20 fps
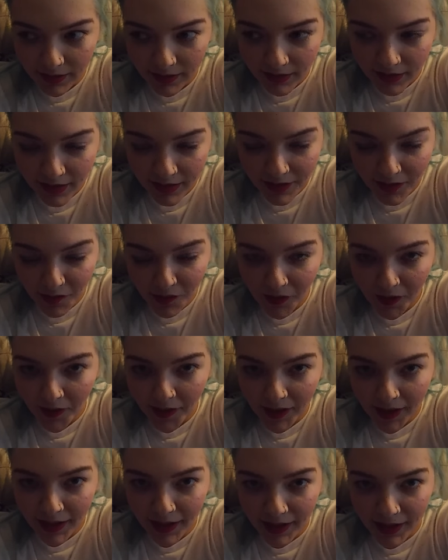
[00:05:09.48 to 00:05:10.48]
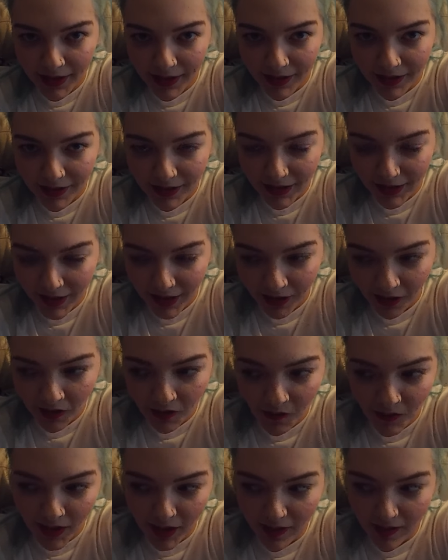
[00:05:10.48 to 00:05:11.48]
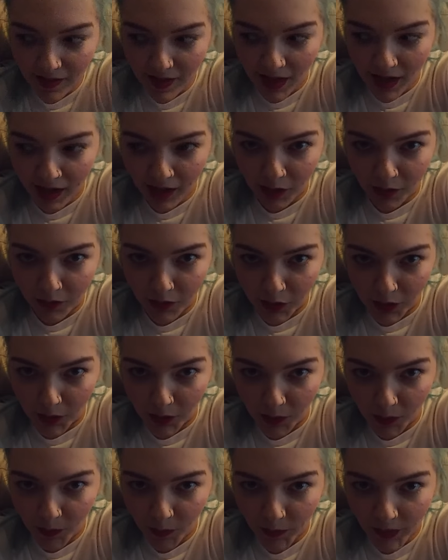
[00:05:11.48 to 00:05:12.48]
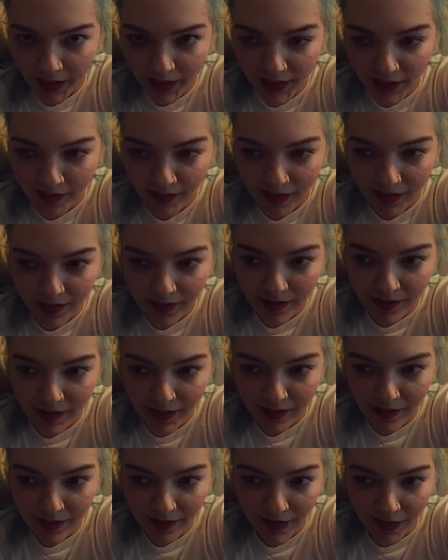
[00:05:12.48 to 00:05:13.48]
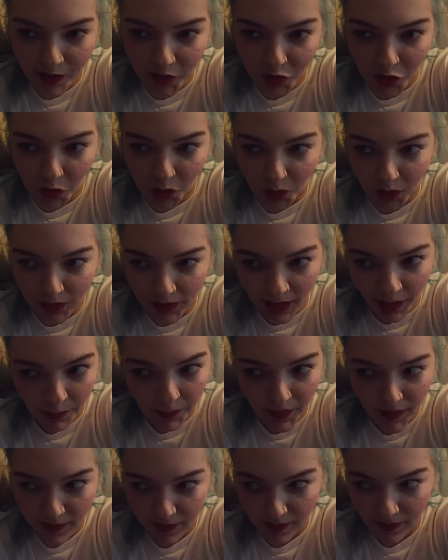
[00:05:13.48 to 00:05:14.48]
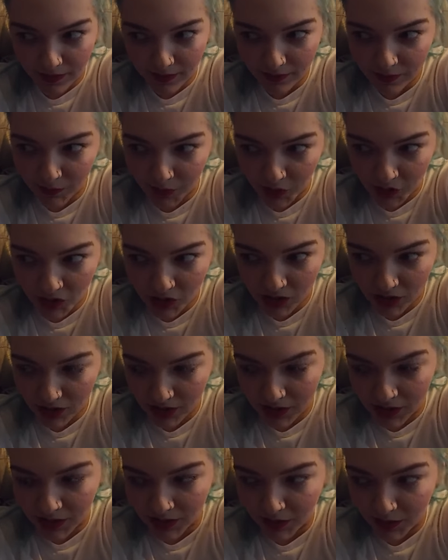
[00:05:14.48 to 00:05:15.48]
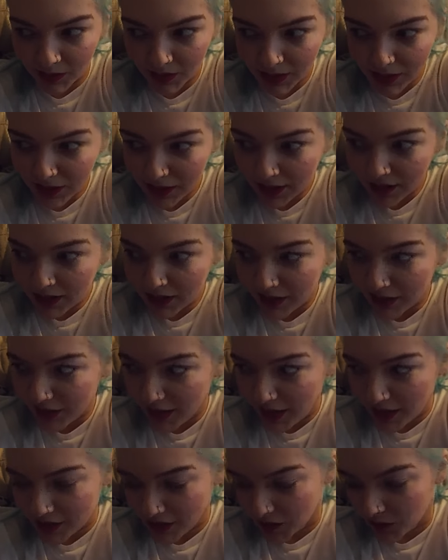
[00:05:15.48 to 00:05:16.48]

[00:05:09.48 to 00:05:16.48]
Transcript: that's not very, like, that doesn't really say I love you. Unless, like, there's an inside joke that I'm missing, which, you know, I don't